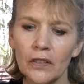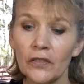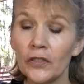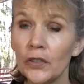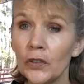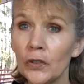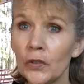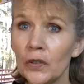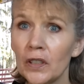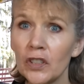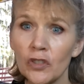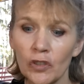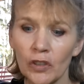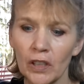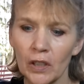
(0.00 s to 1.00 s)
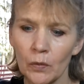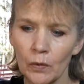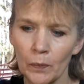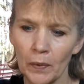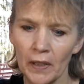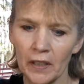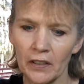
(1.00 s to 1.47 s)
Food and drink were
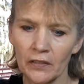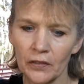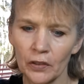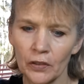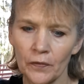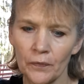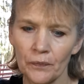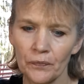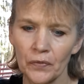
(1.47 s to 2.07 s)
plentiful,